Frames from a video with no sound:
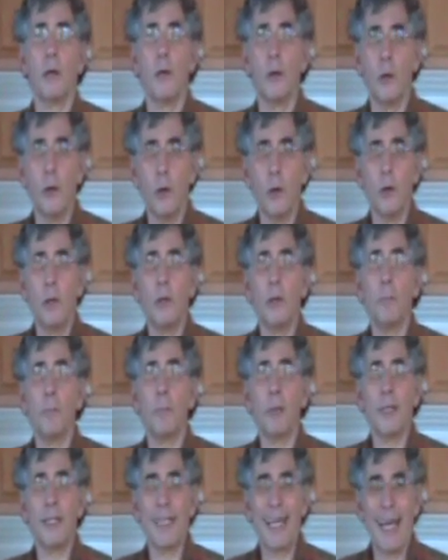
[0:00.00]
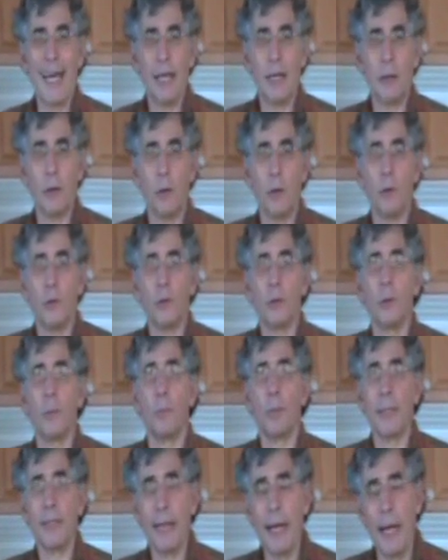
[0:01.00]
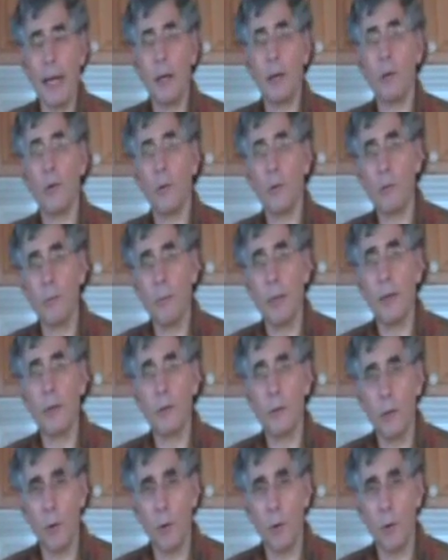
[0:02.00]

good botanicals. Botanicals means